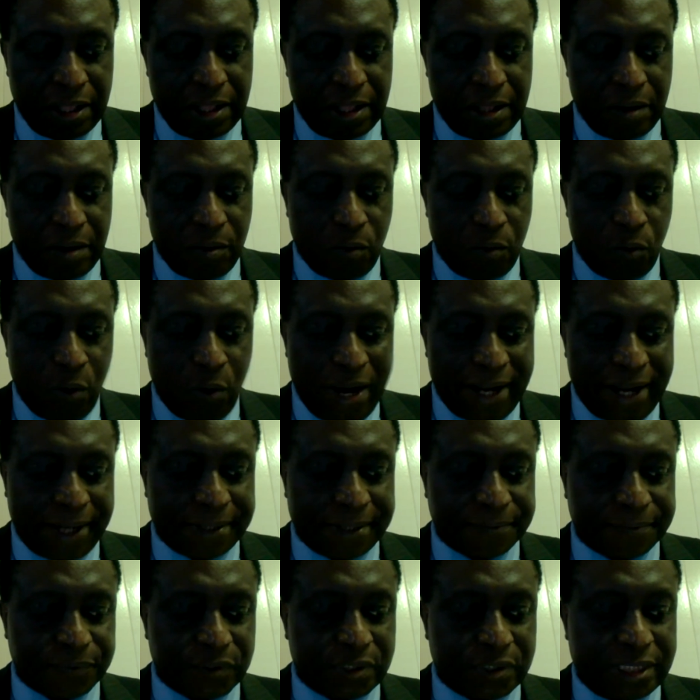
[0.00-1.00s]
Well,
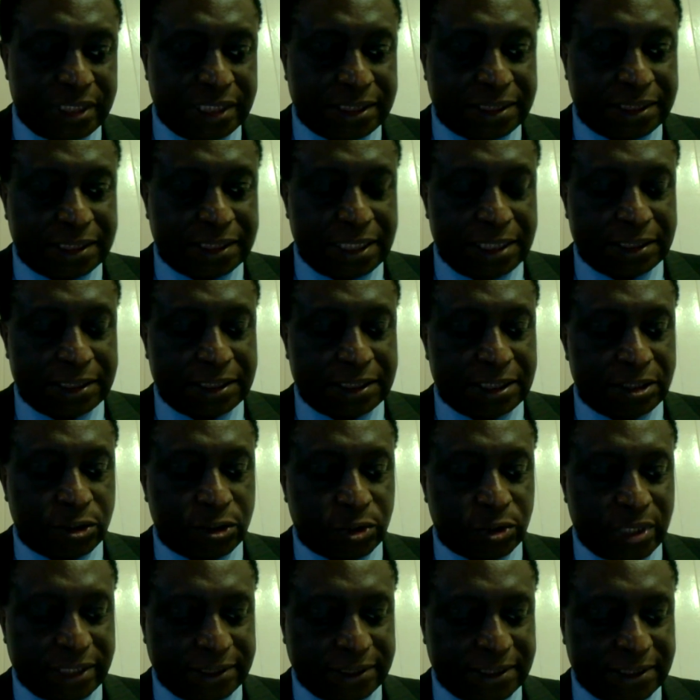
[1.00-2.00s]
this is
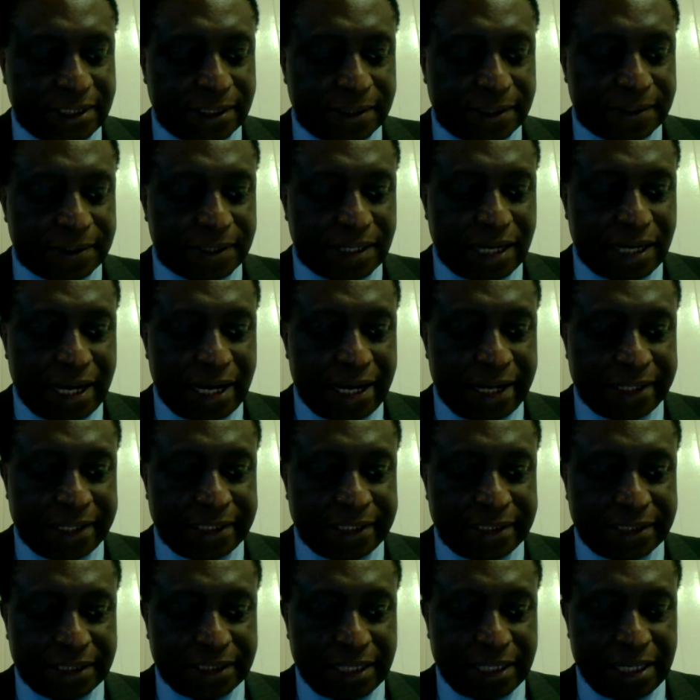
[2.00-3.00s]
interesting,
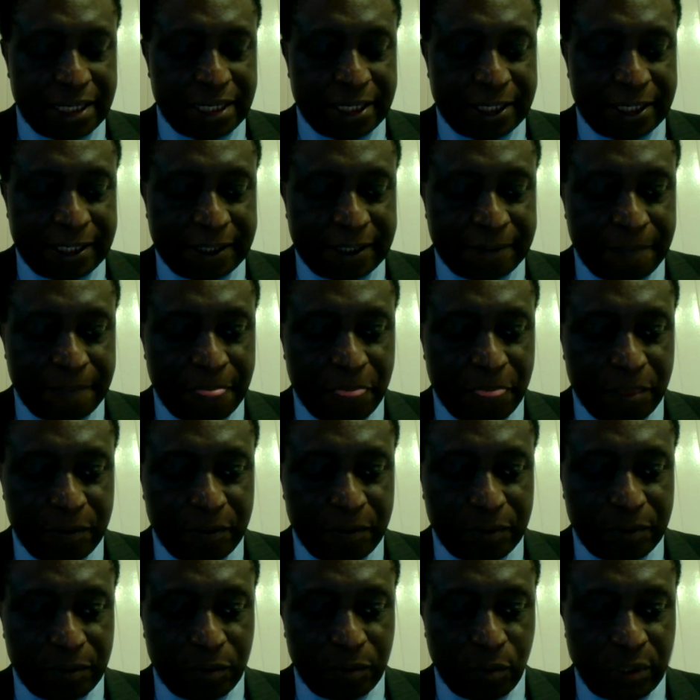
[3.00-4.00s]
and
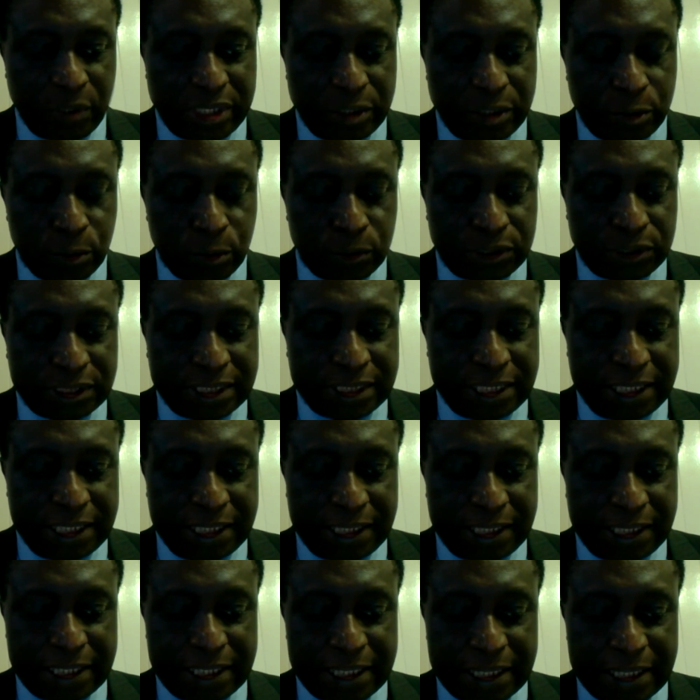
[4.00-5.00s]
we do
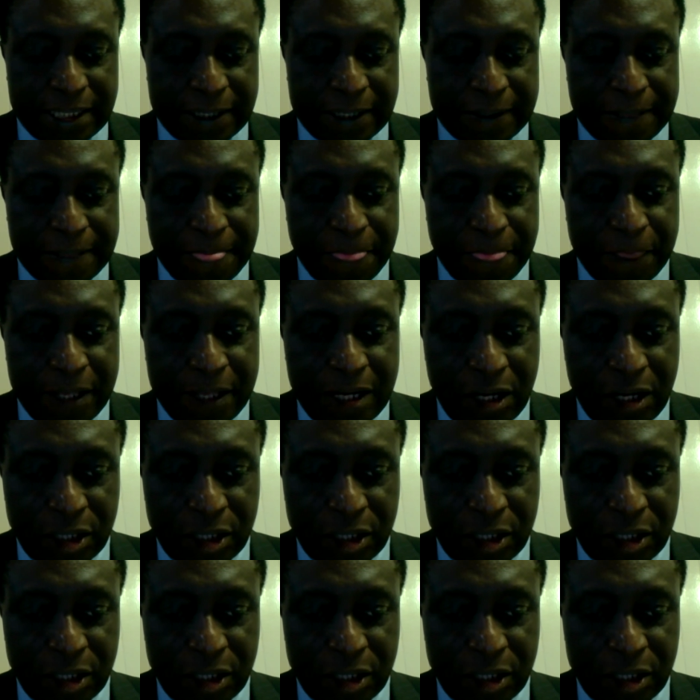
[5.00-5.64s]
see a lot